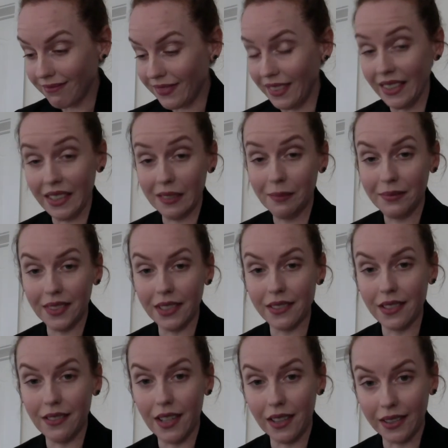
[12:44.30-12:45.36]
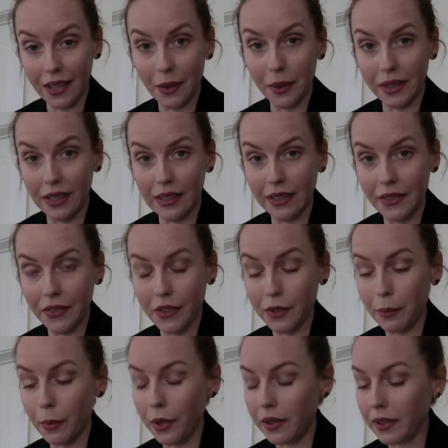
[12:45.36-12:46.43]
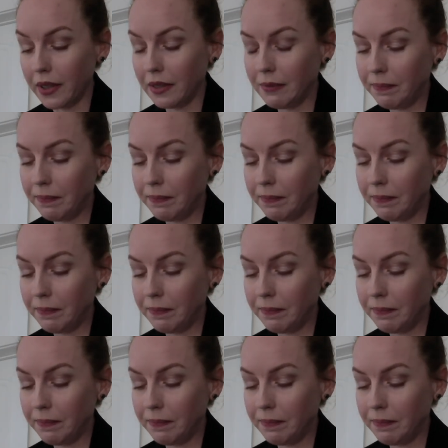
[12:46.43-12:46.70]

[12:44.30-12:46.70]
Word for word: yeah, there's a lot going on in this book.